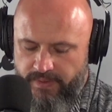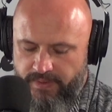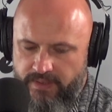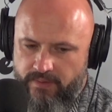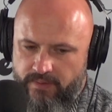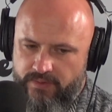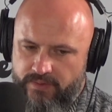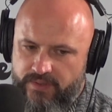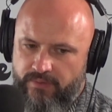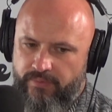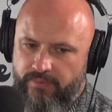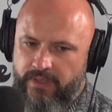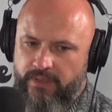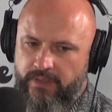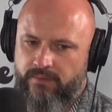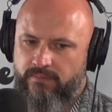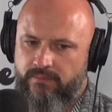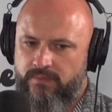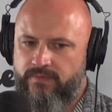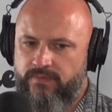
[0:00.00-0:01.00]
direct
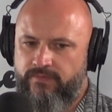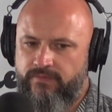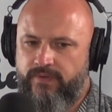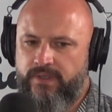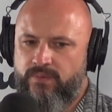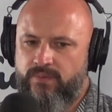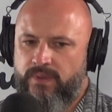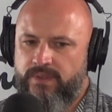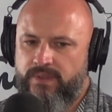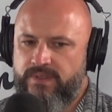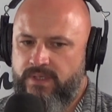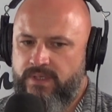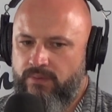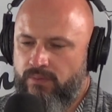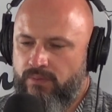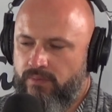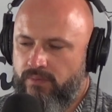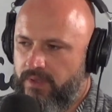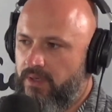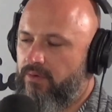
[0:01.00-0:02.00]
fix ones, they're
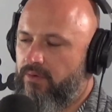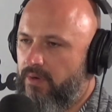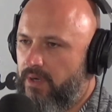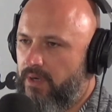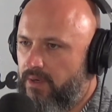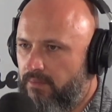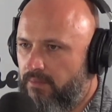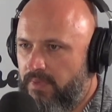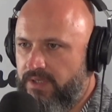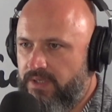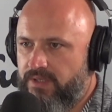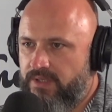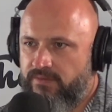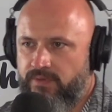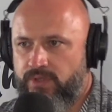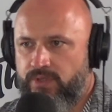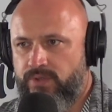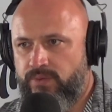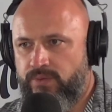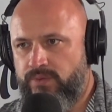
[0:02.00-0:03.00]
they're creating a massive
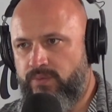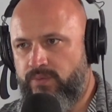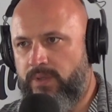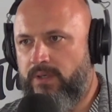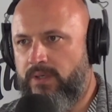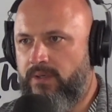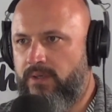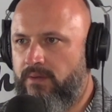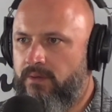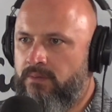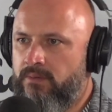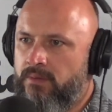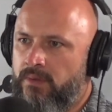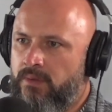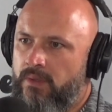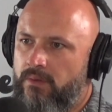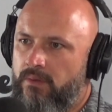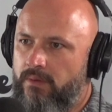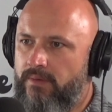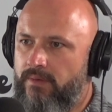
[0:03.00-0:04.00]
issue as well, aren't they?
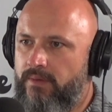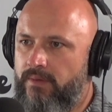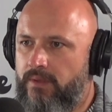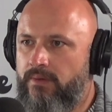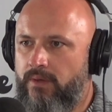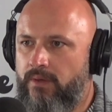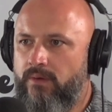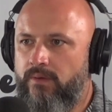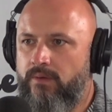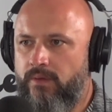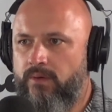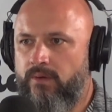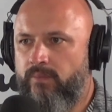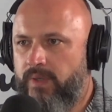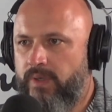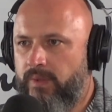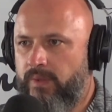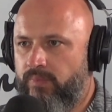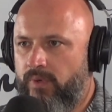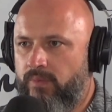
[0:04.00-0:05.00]
Like yeah. They're they're a big
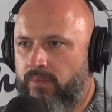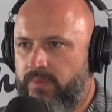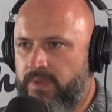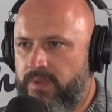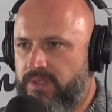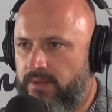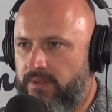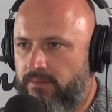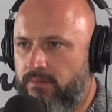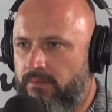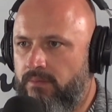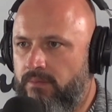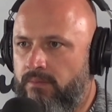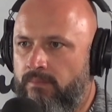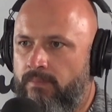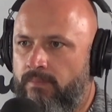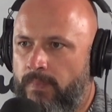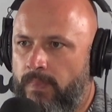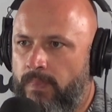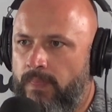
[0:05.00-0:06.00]
problem. It is coming back, isn't
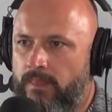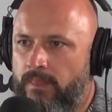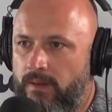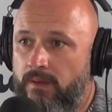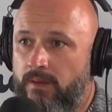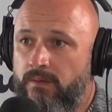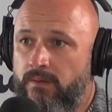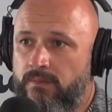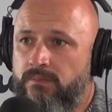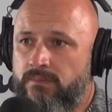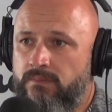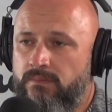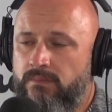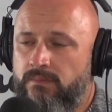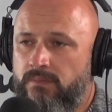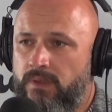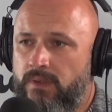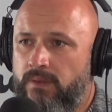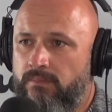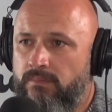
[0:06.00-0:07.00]
it? In some yeah. cases,
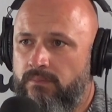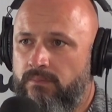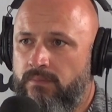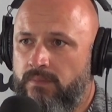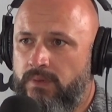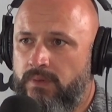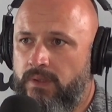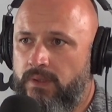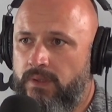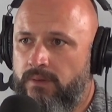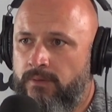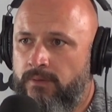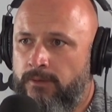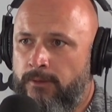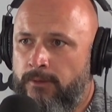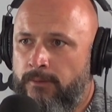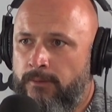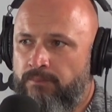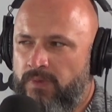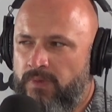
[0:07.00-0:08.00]
yeah, we yeah. have.
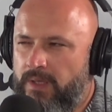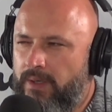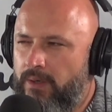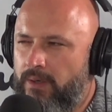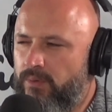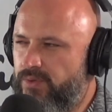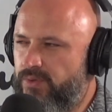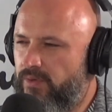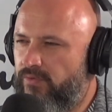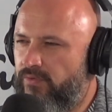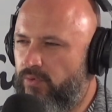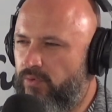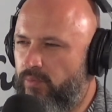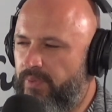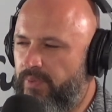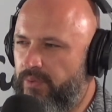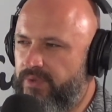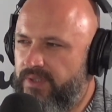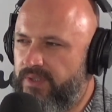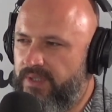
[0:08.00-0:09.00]
And they're all sort of all
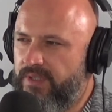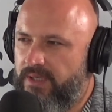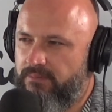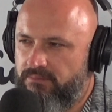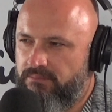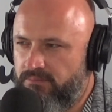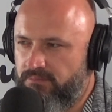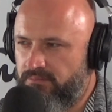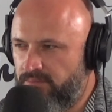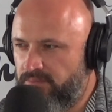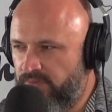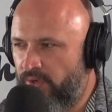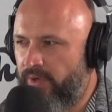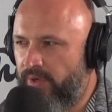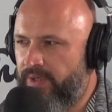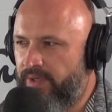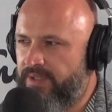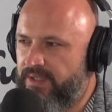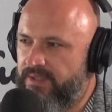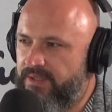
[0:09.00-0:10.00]
built in that
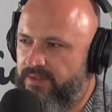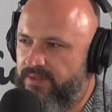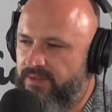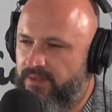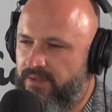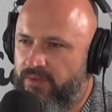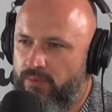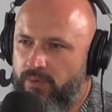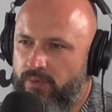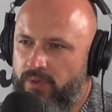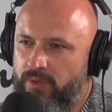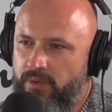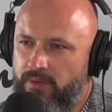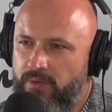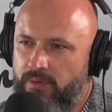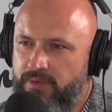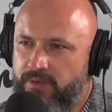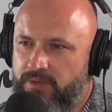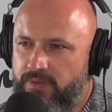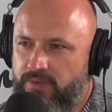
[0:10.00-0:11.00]
90s to early, early
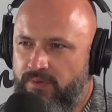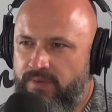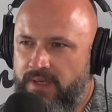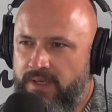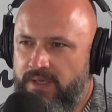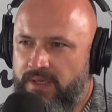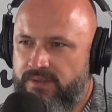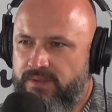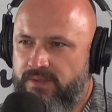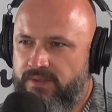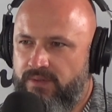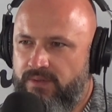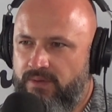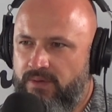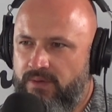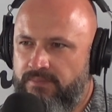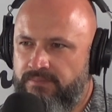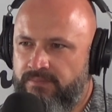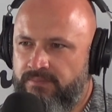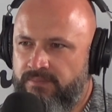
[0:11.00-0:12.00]
2000s
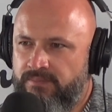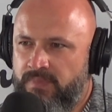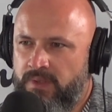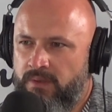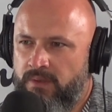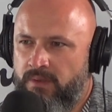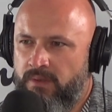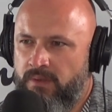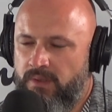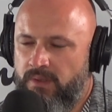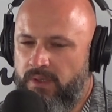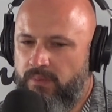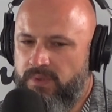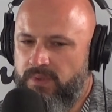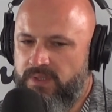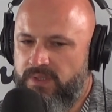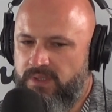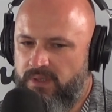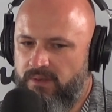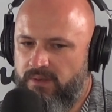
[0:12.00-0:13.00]
time. Yep. Yeah, we're
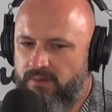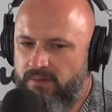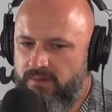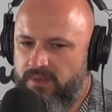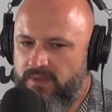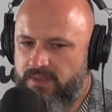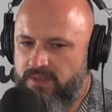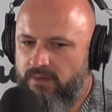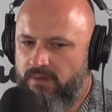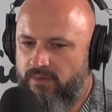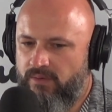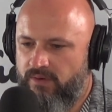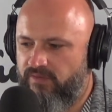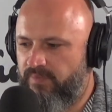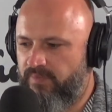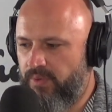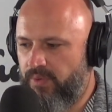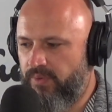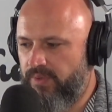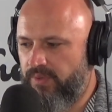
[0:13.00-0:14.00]
seeing there's a lot of
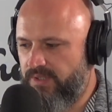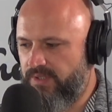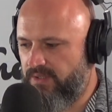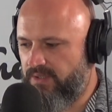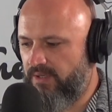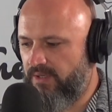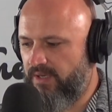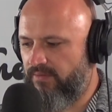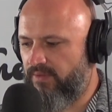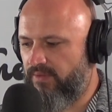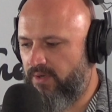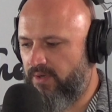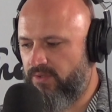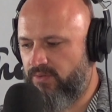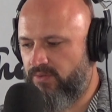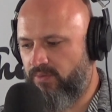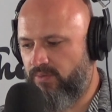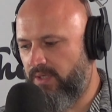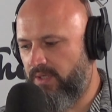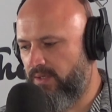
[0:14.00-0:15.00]
buildings that still have those where they're,